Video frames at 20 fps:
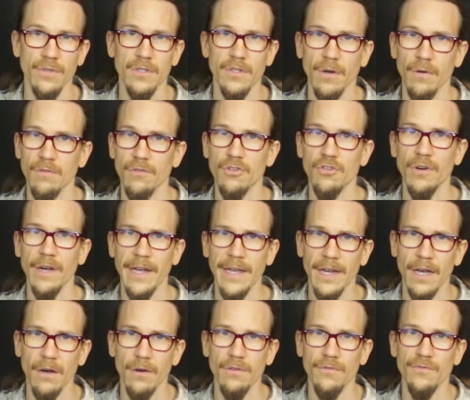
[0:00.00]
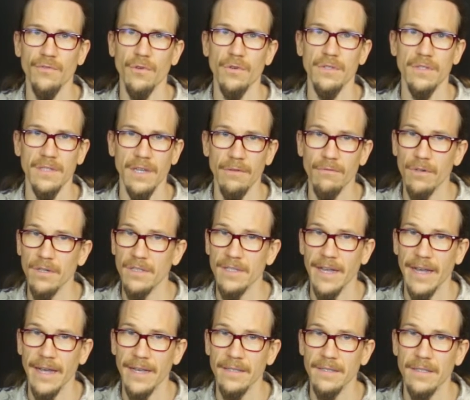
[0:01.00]
So try it out for several
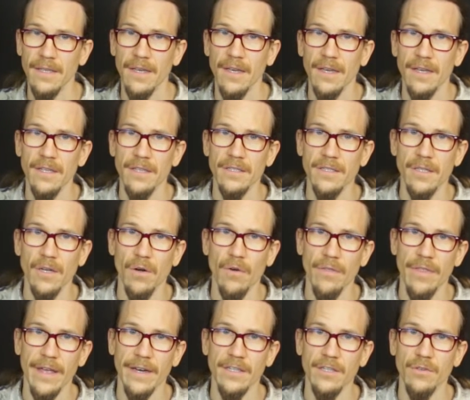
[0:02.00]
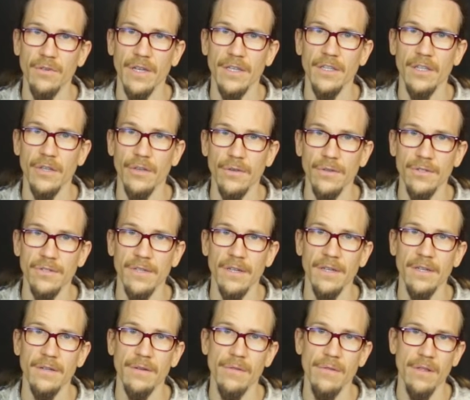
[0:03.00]
days so that you get used
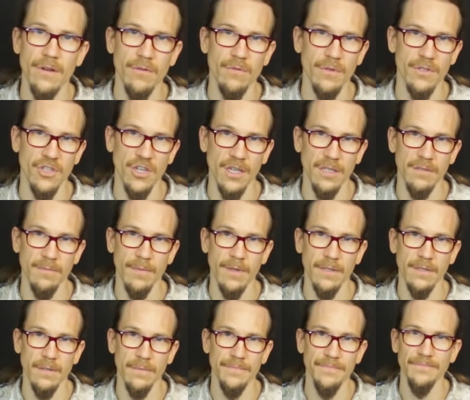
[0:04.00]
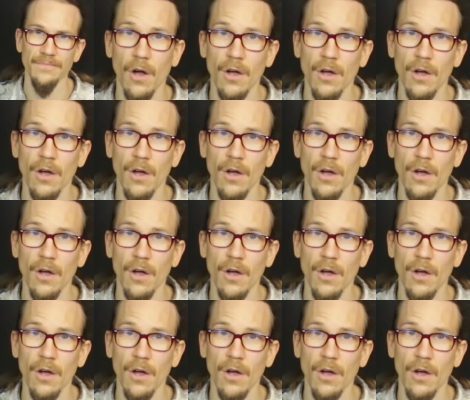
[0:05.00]
to the new adjustments.